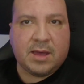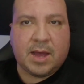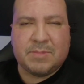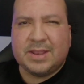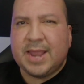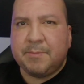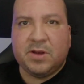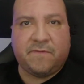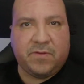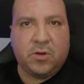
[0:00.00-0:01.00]
I'm just naming a
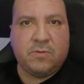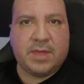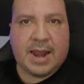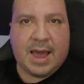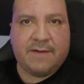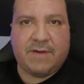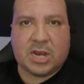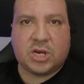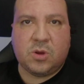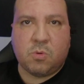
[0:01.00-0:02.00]
few that I have
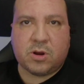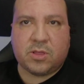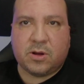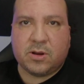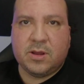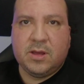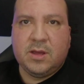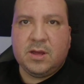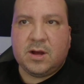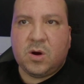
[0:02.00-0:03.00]
actually worked on,
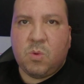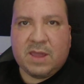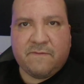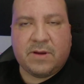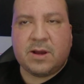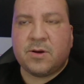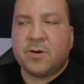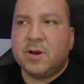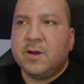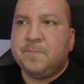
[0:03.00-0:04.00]
Wayfair,
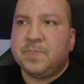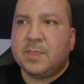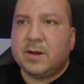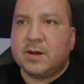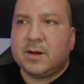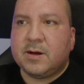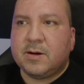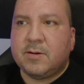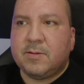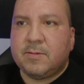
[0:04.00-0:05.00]

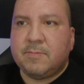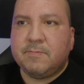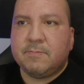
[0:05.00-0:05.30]
um,